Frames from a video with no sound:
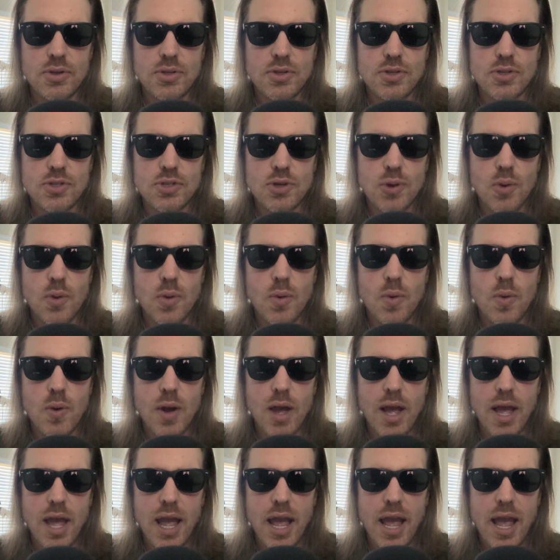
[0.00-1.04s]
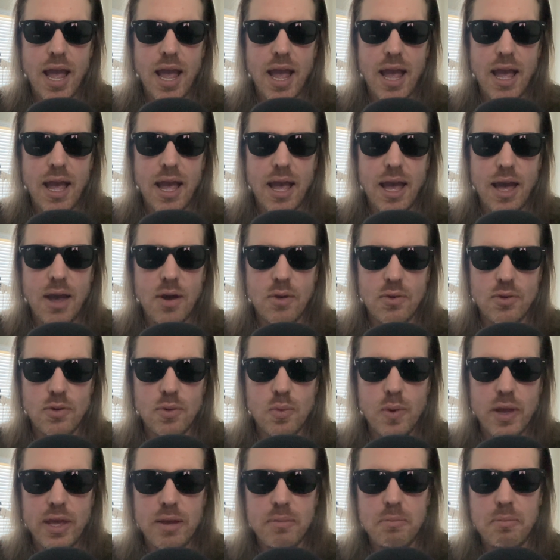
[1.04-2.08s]
So, how do
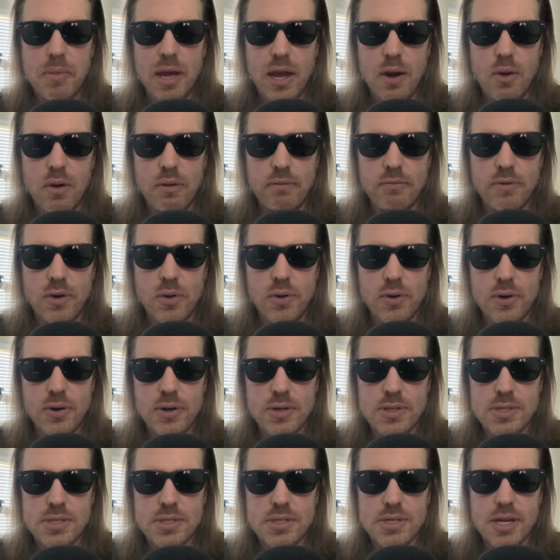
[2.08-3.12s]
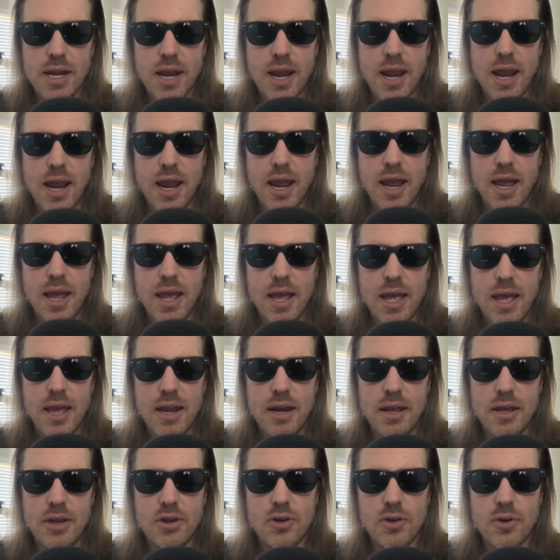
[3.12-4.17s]
we empower voters
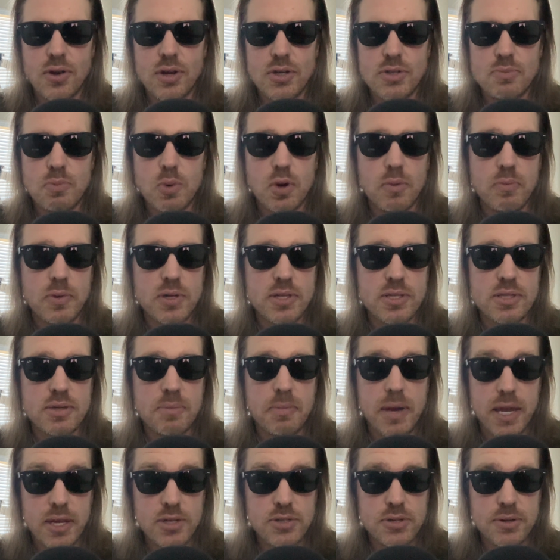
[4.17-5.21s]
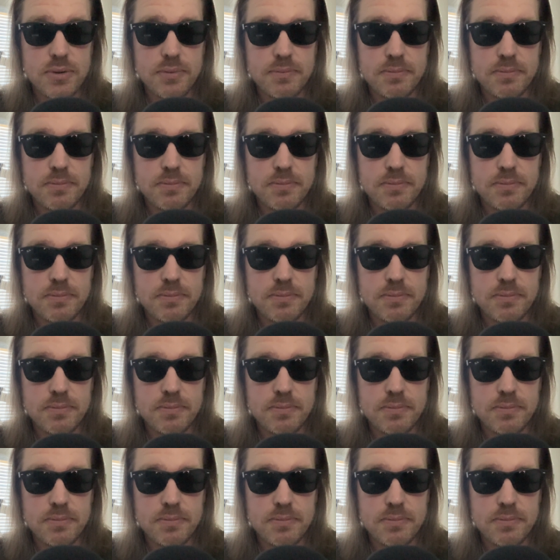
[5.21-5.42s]
and encourage more participation?